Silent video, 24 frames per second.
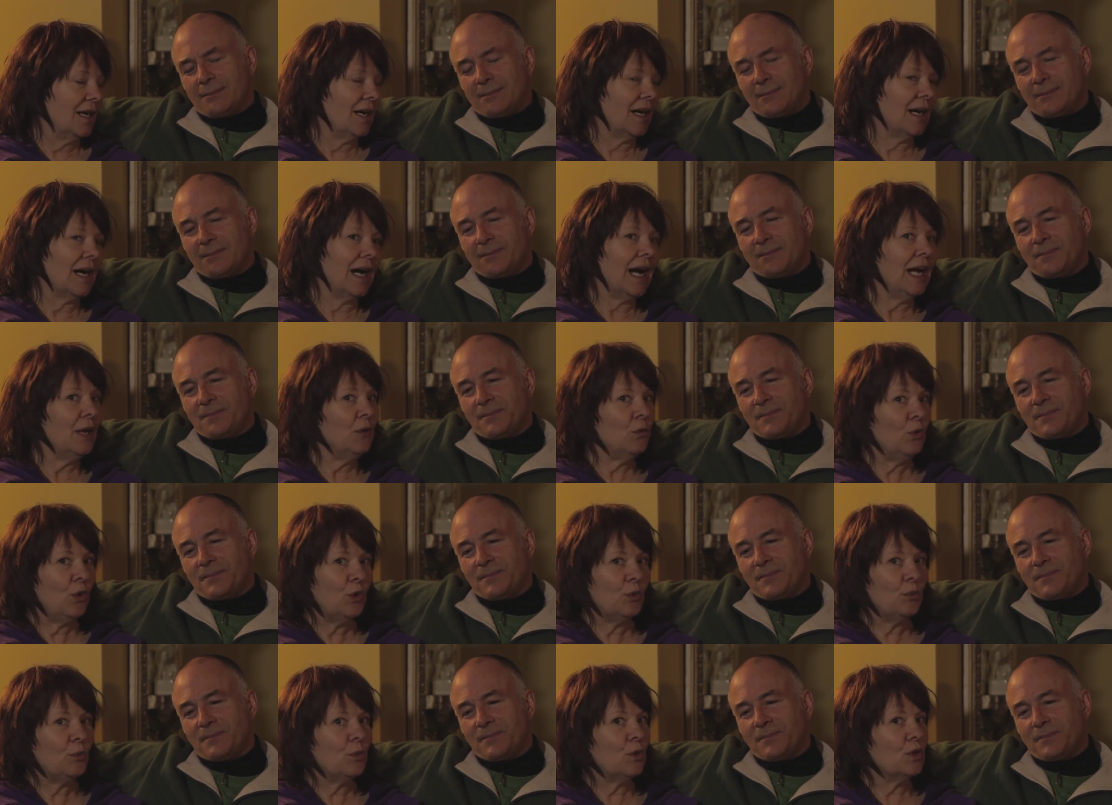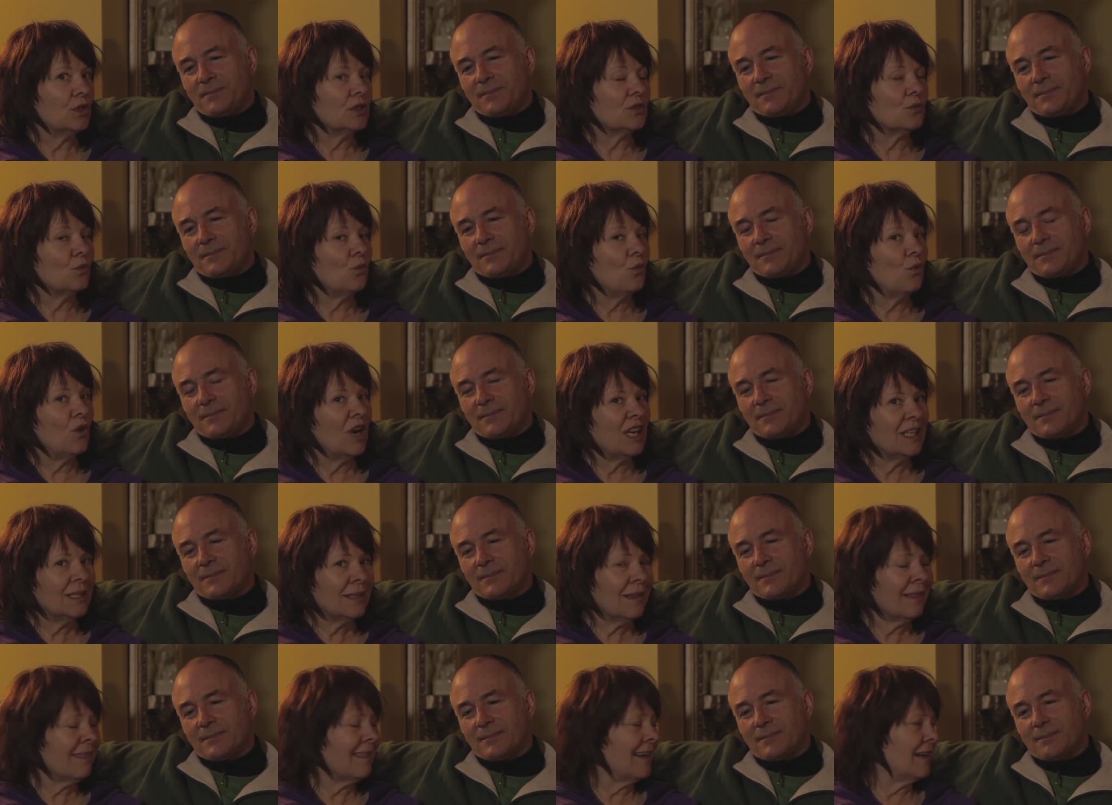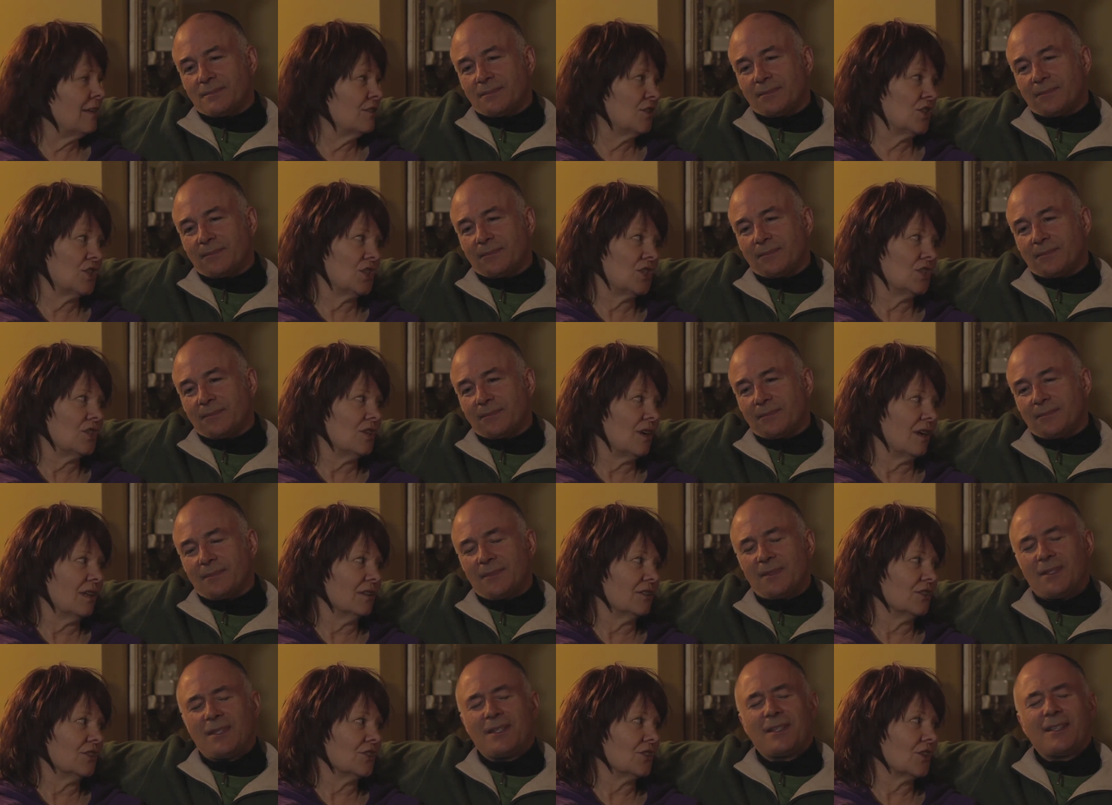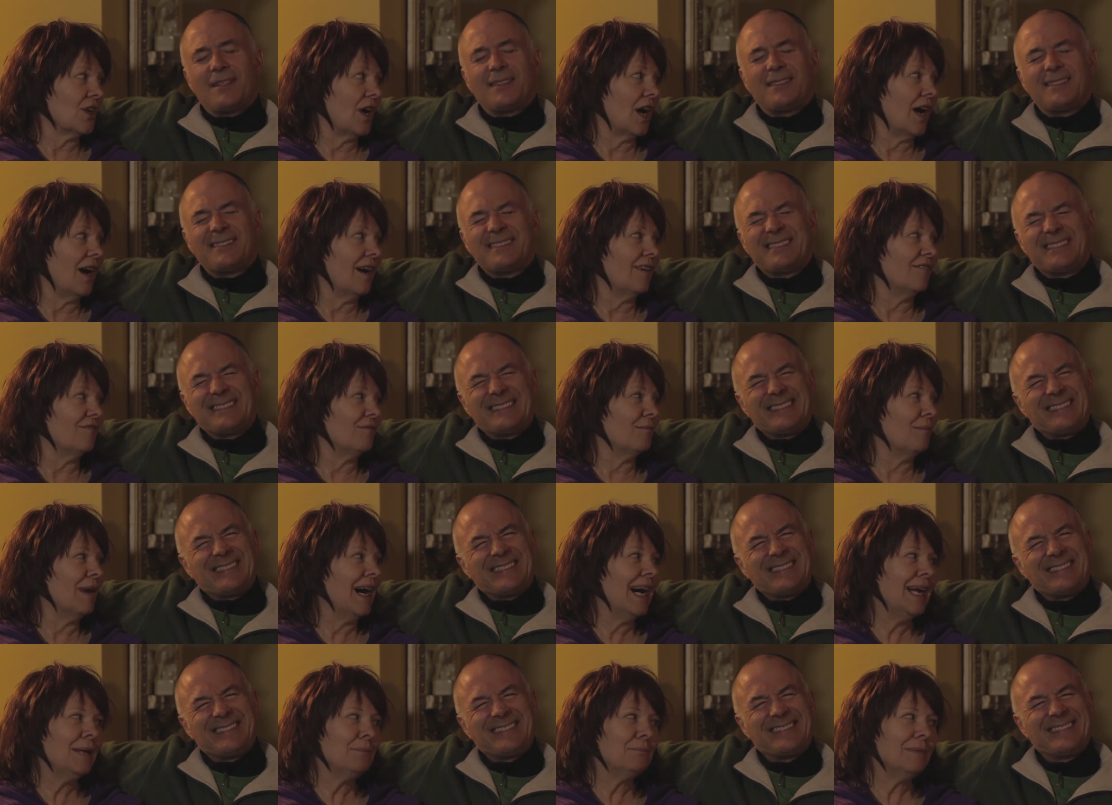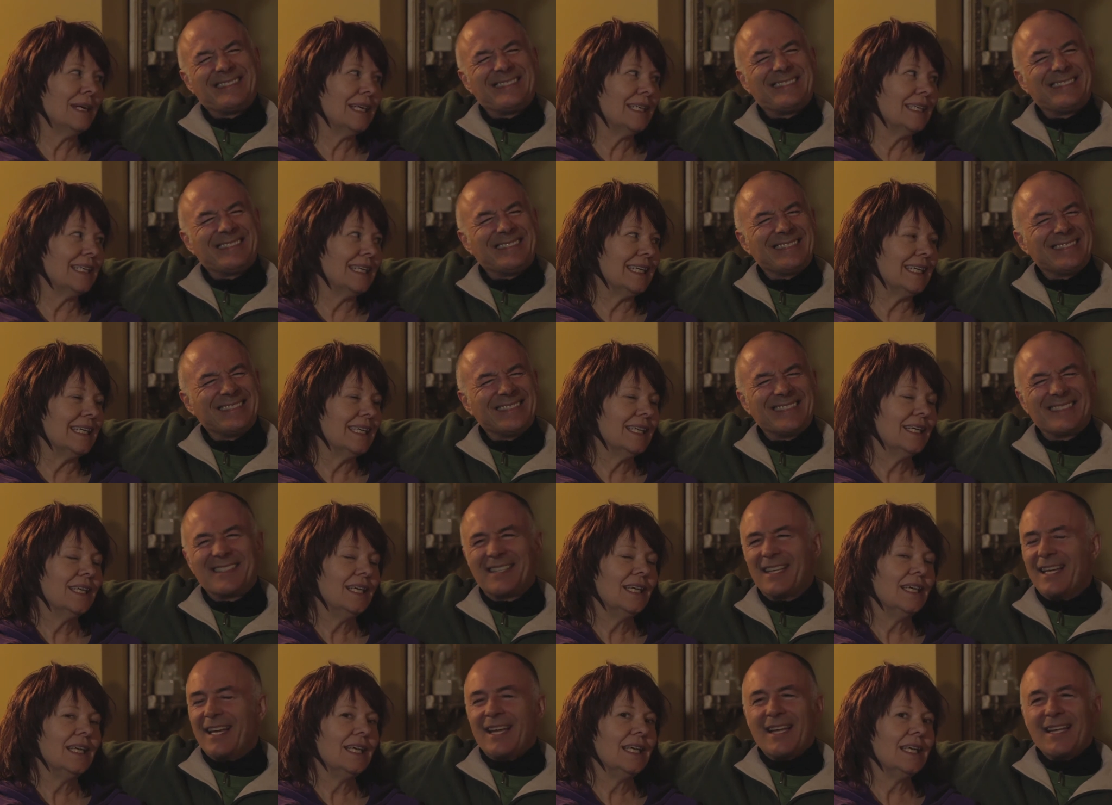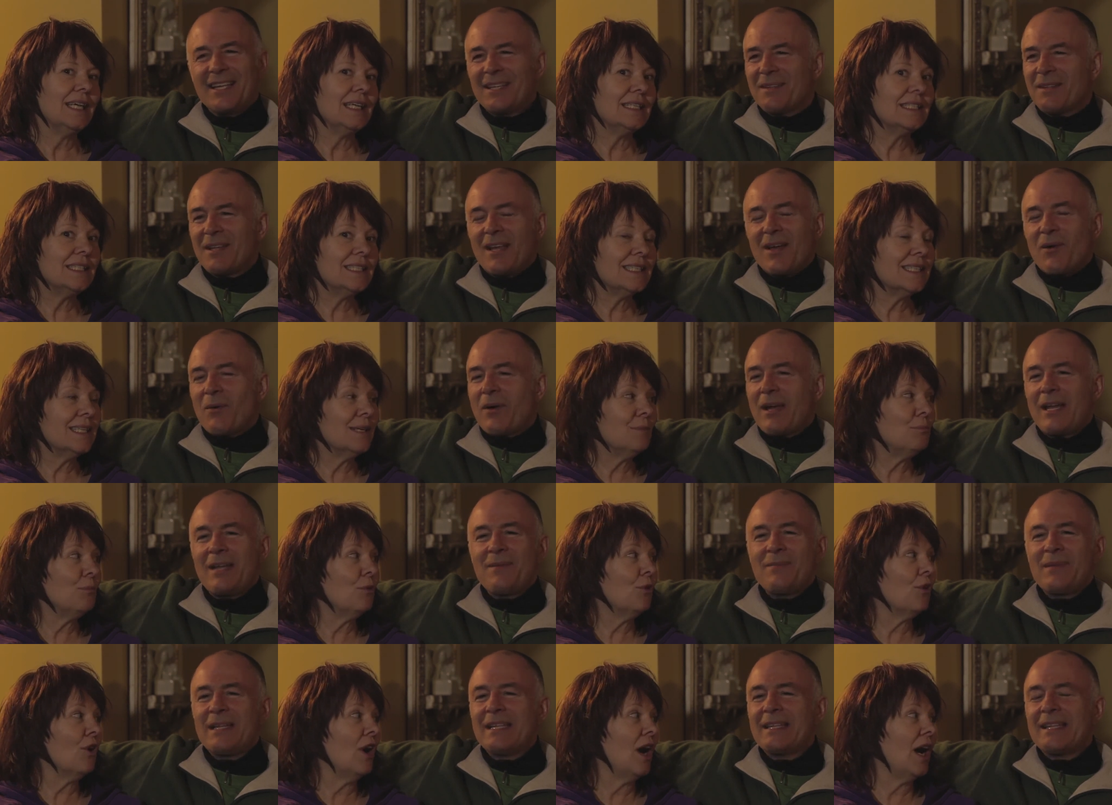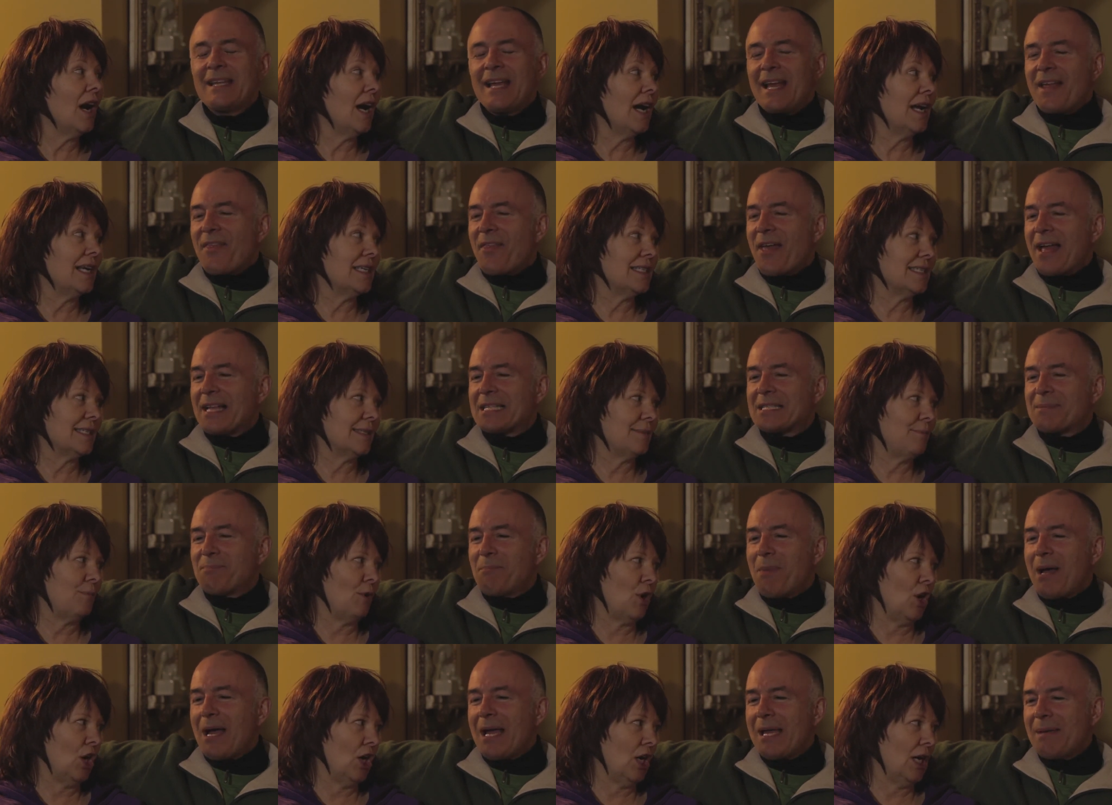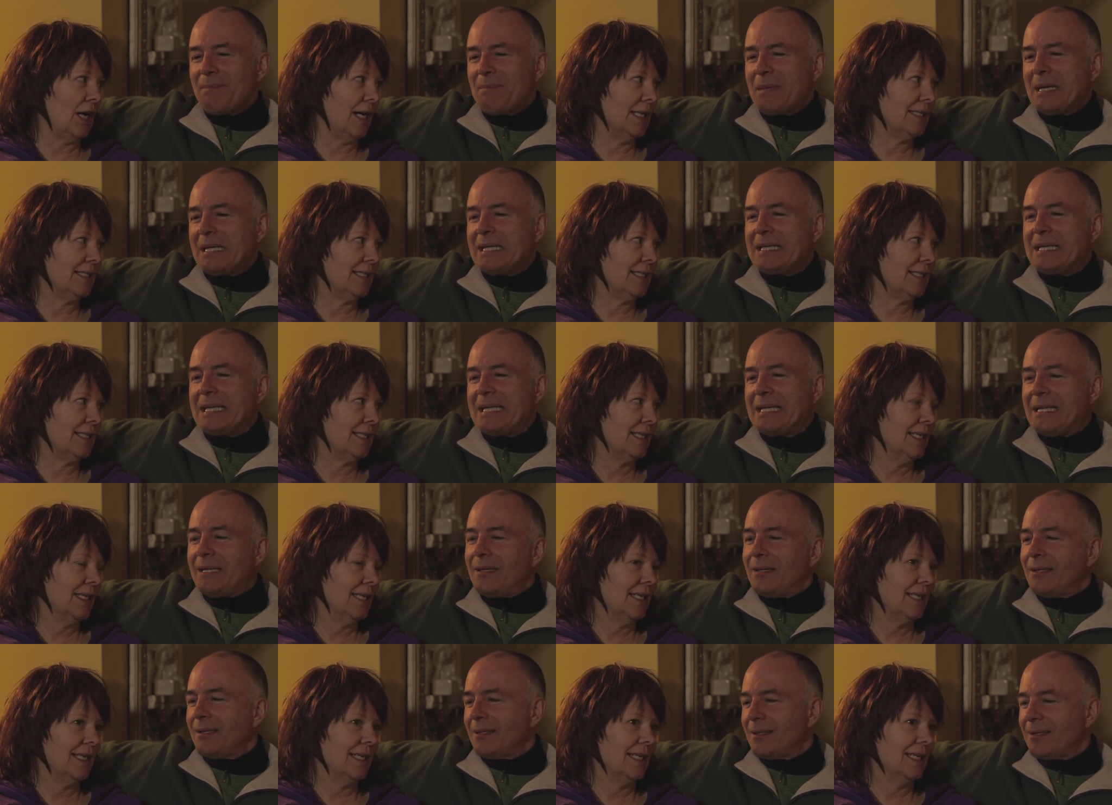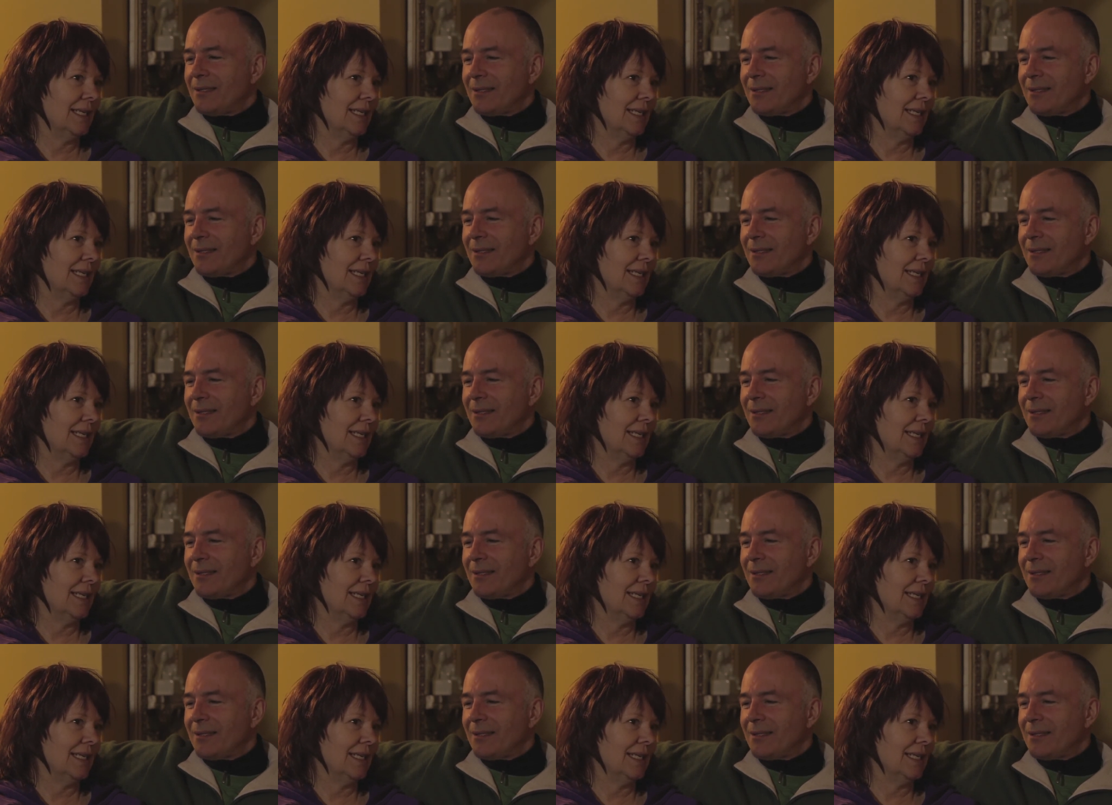Speaker 1: I will put $1,000 of my money into the Wait a minute. prize. That's pot. my money.